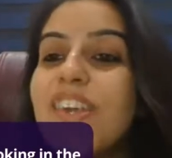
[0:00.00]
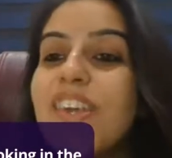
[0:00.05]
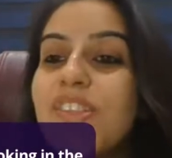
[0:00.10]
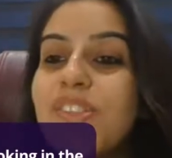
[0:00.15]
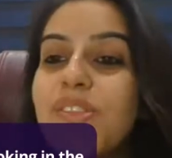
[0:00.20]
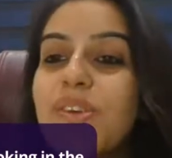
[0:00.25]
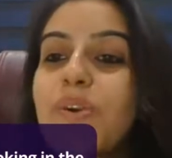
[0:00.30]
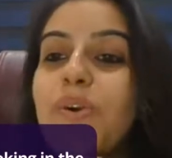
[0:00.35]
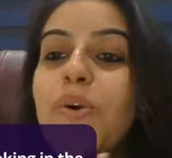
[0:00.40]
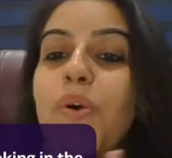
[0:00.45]

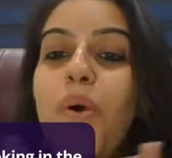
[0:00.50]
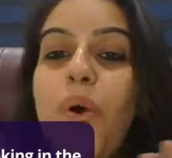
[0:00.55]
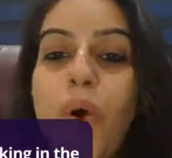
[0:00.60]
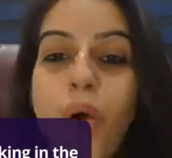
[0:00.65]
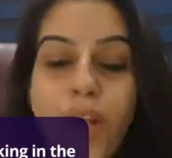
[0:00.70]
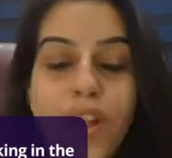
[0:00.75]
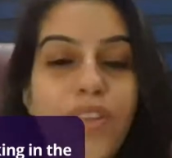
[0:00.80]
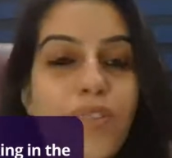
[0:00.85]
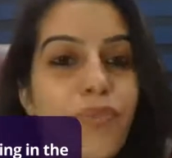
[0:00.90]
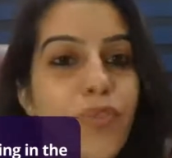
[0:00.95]
So
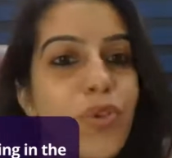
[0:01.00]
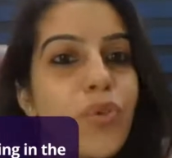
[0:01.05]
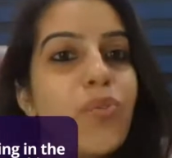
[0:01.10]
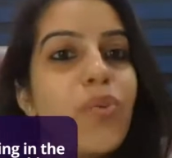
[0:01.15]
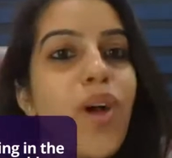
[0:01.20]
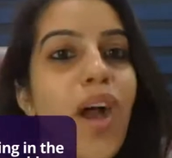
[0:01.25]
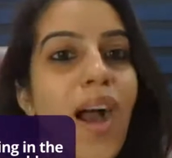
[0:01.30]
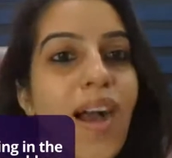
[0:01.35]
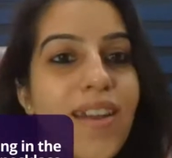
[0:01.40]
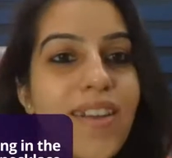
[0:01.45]
all of
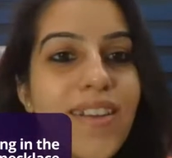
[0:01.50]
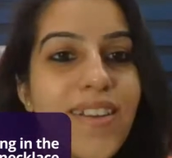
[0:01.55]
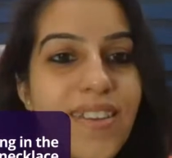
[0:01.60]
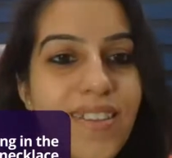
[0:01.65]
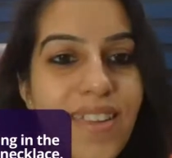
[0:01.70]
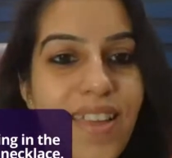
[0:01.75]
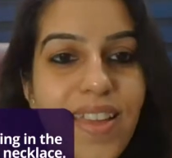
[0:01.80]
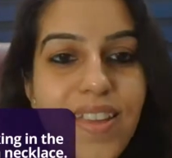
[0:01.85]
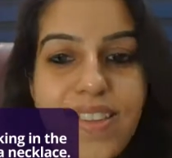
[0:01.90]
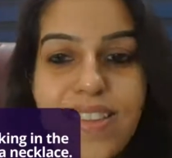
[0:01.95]
you are
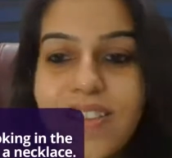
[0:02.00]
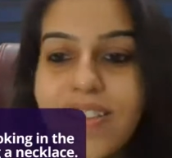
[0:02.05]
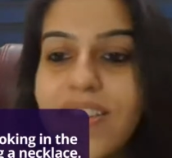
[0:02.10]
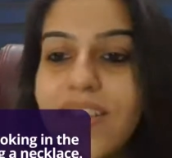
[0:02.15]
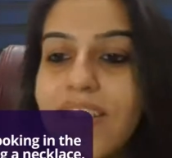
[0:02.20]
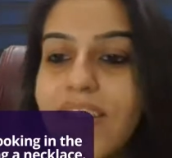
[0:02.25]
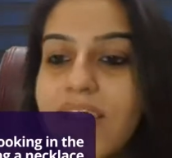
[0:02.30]
correct.